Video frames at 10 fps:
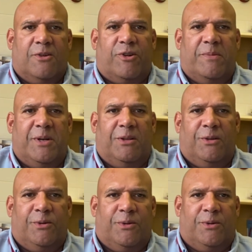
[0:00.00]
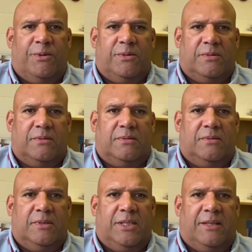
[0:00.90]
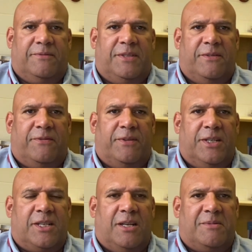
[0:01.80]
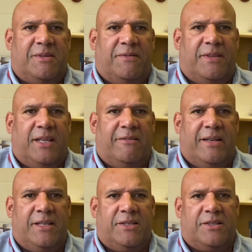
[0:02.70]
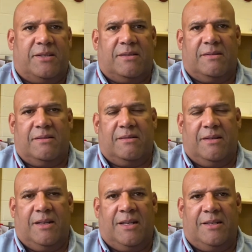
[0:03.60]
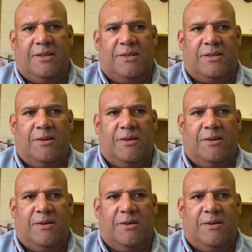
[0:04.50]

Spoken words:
criminal law, you have different types of theories, and